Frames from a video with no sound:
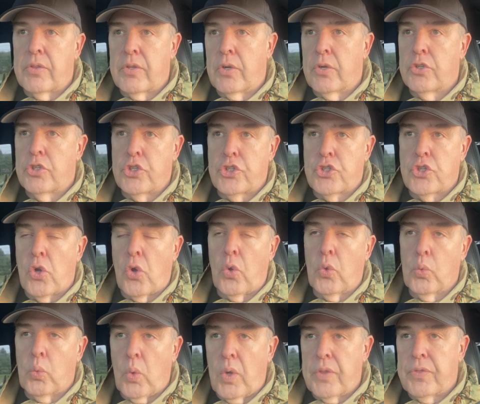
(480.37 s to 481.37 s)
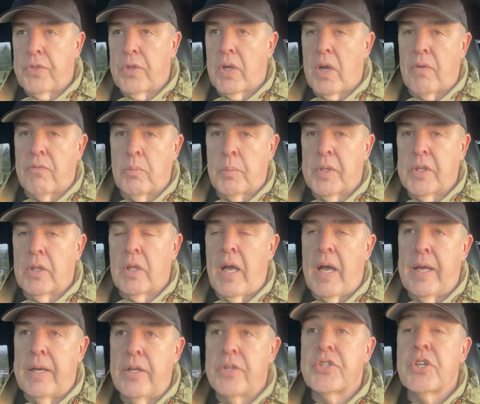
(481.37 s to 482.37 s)
They're just told what the government
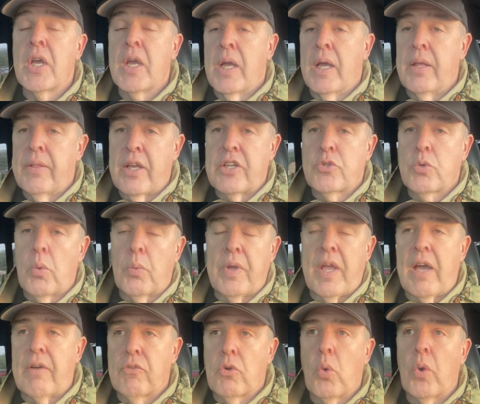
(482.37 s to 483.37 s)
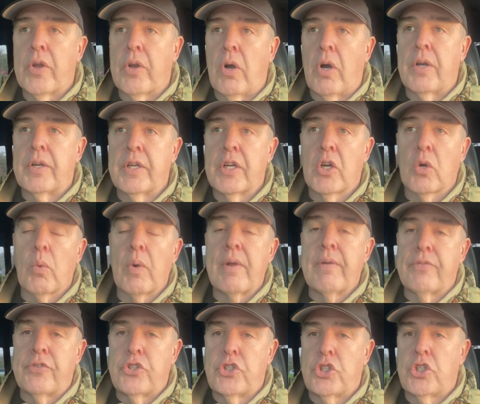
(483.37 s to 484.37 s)
line is. And that's what we have going on here.
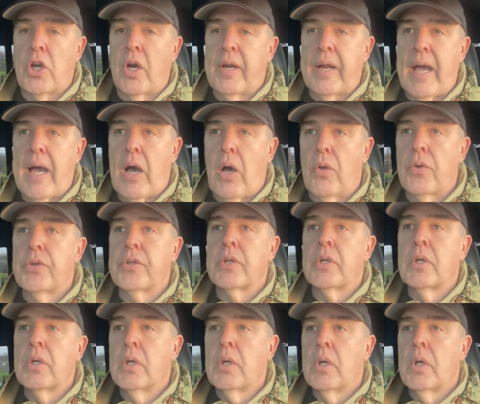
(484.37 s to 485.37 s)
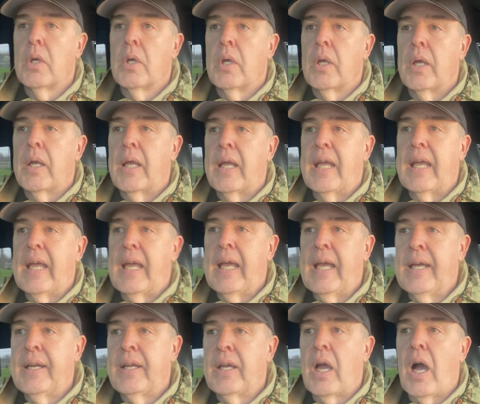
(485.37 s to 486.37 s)
We've shut out
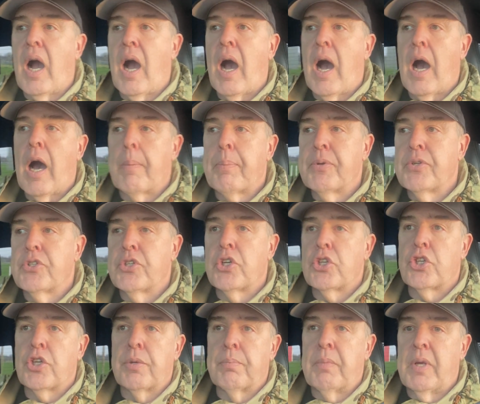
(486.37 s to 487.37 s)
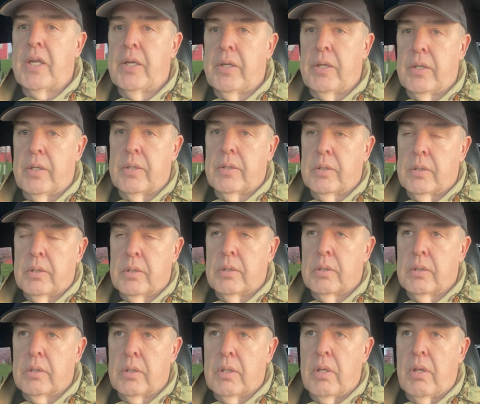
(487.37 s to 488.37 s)
any opposition media.
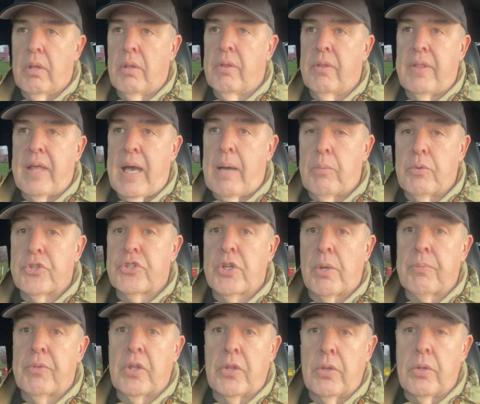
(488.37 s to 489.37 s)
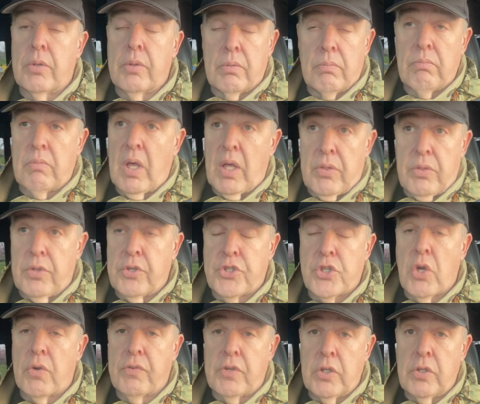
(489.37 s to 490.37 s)
That was something that the
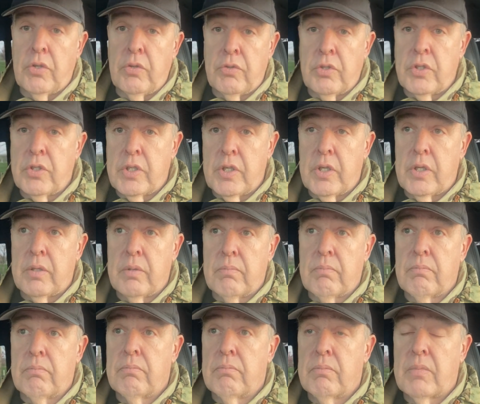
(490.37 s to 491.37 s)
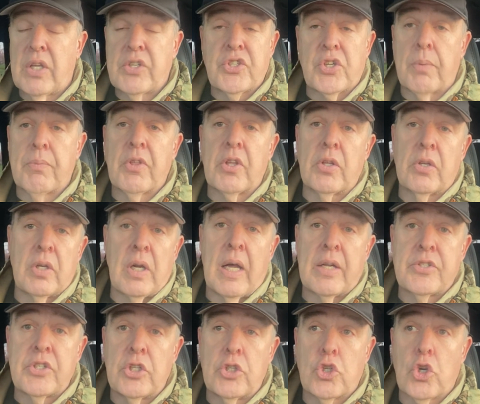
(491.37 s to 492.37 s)
Soviet Union did. That's something that
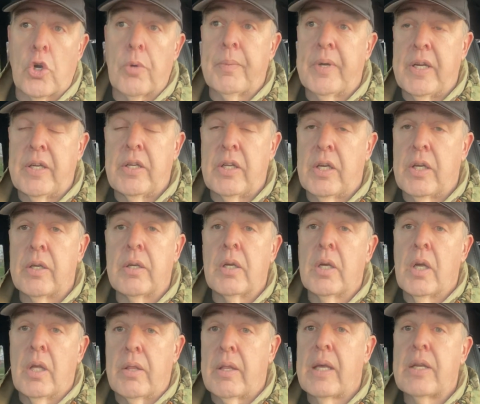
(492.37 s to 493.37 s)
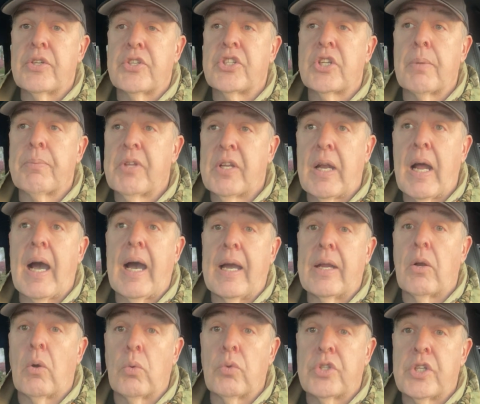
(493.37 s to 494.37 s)
Nazi Germany did. That is something I
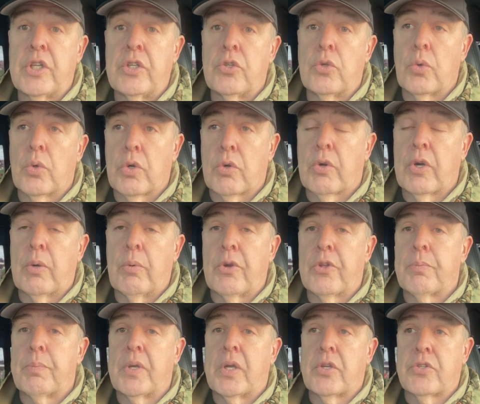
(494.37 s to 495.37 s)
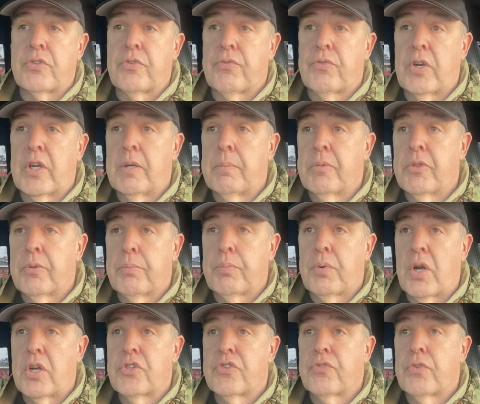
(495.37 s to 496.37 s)
don't tend to agree with because of freedom of the
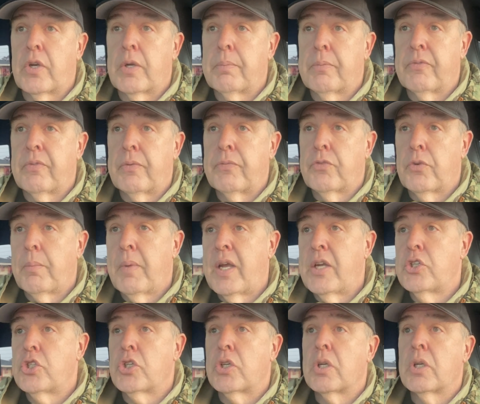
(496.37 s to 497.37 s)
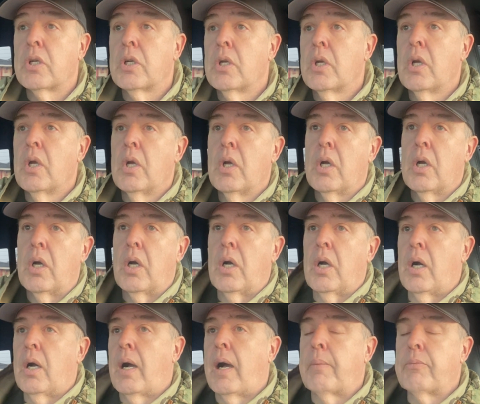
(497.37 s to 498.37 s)
press, freedom of information.
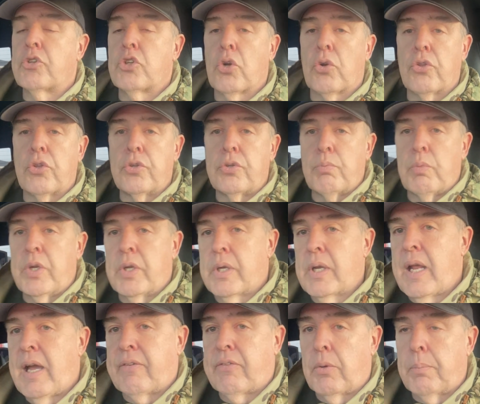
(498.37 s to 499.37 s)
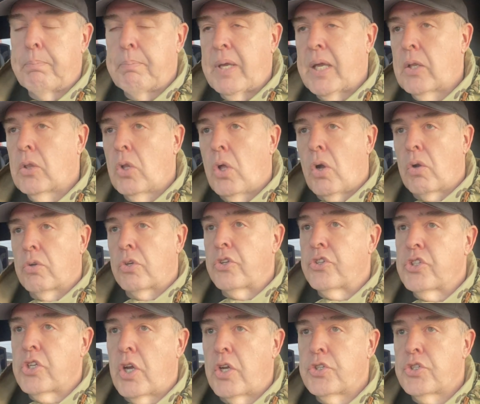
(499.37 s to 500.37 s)
Uh, I'm sure that we could have a big, long
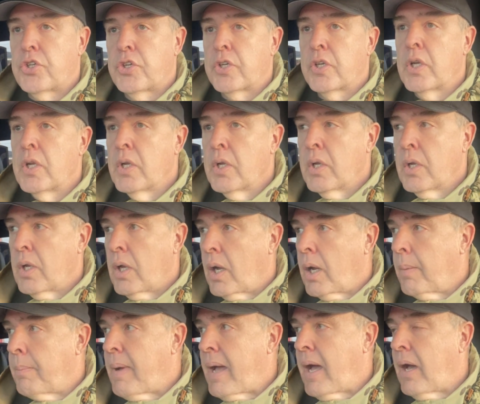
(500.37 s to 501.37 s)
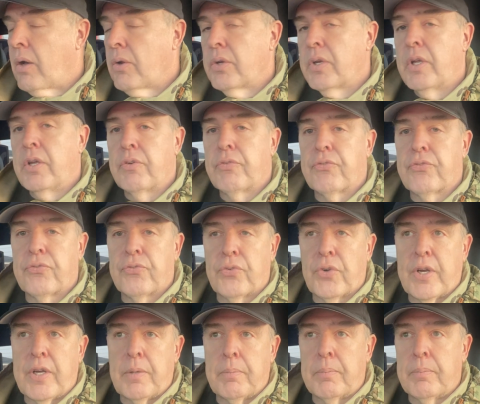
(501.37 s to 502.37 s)
discussion about if
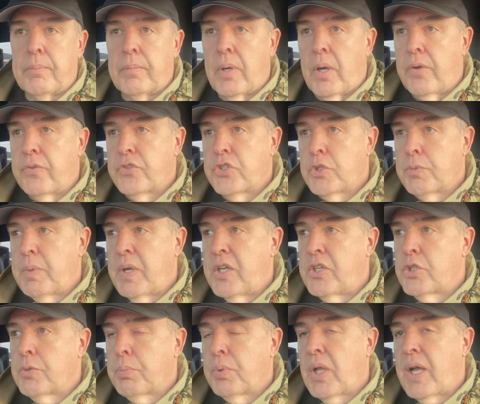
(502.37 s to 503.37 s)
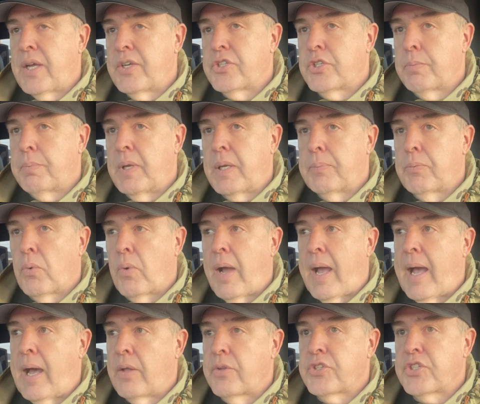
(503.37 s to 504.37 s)
freedom of speech applies to people
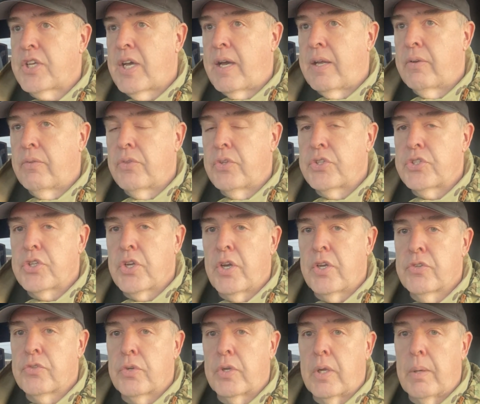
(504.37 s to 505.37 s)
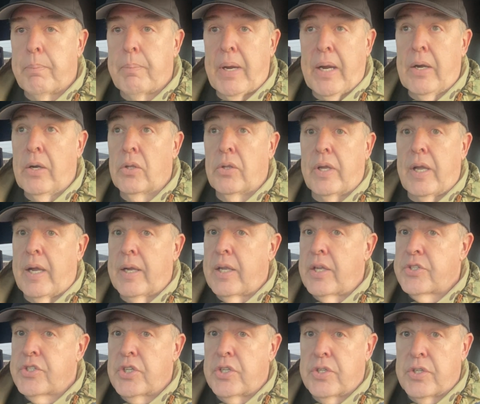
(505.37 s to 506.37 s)
outside of this country. Apparently, I
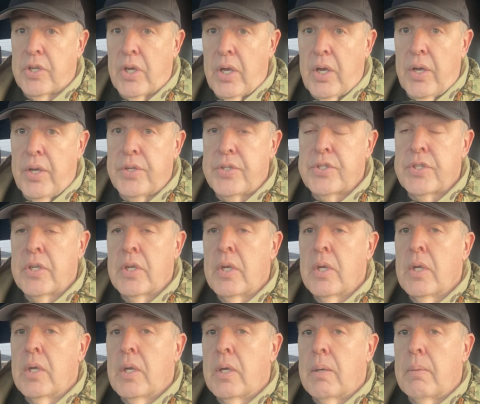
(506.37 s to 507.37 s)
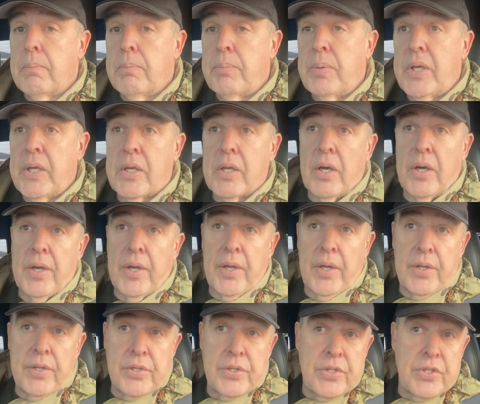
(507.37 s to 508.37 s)
guess it does
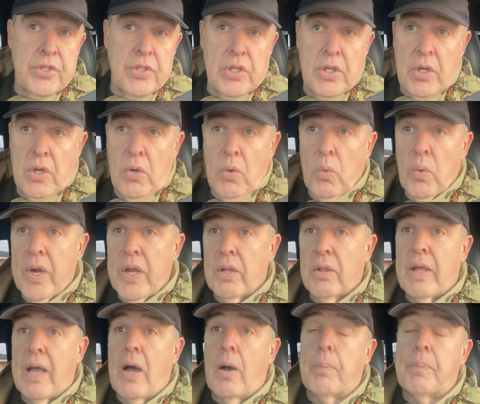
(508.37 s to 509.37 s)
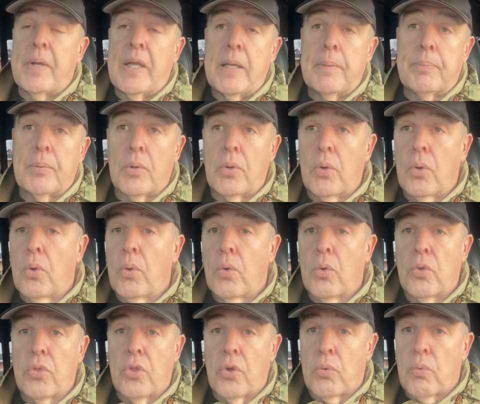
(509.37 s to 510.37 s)
because we allow people
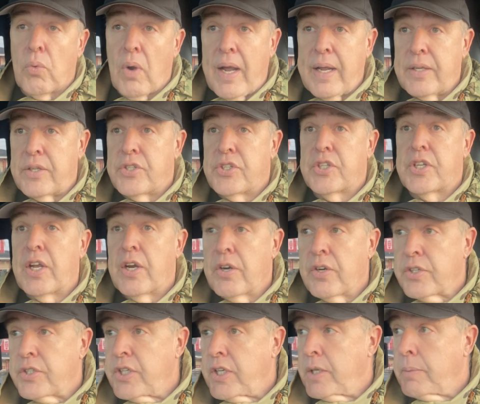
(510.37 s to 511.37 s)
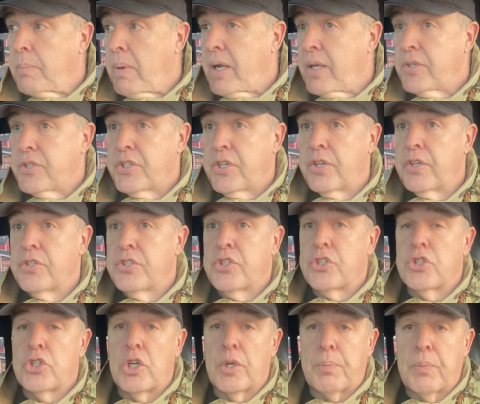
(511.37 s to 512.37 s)
the rights guaranteed by
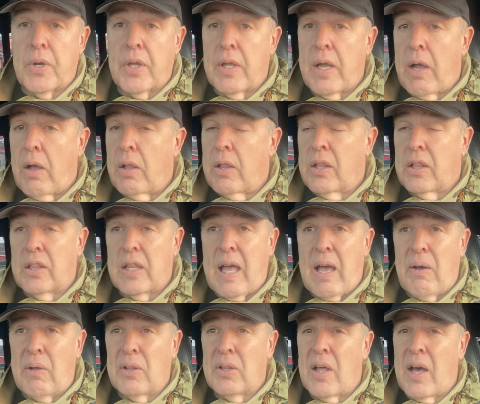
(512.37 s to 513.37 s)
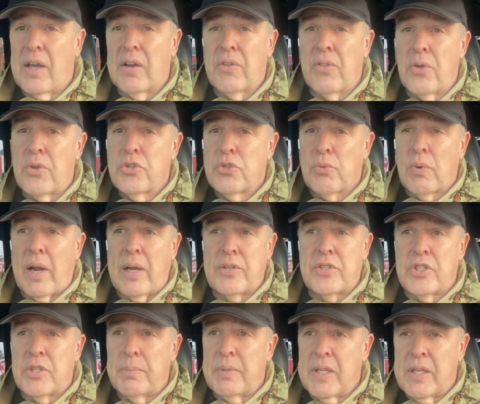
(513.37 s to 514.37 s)
citizenship. We allow, allow a lot of those
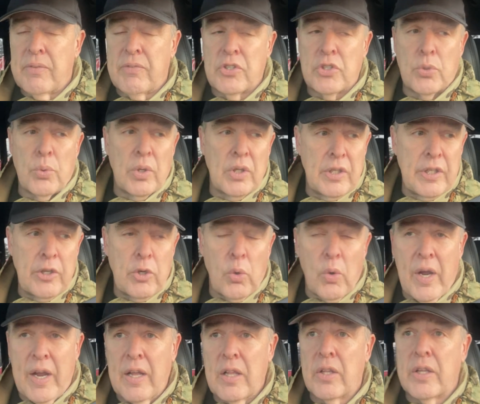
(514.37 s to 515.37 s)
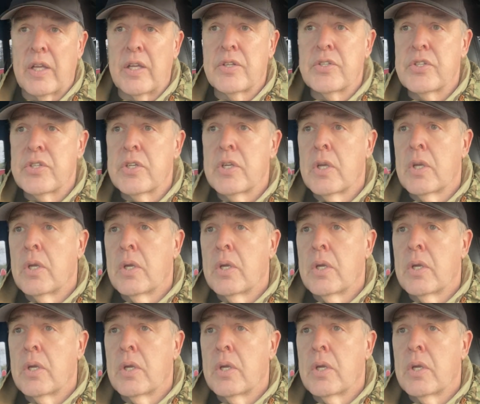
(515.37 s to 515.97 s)
rights to be given to illegal aliens.